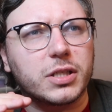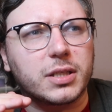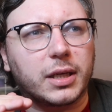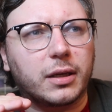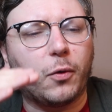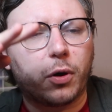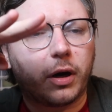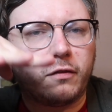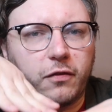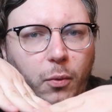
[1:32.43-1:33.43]
is like 4
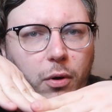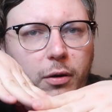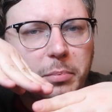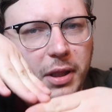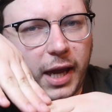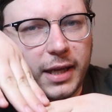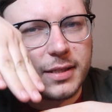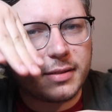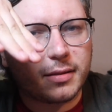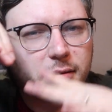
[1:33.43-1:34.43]
and 4
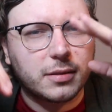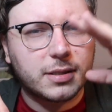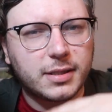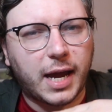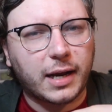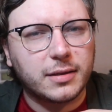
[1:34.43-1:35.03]
planks stacked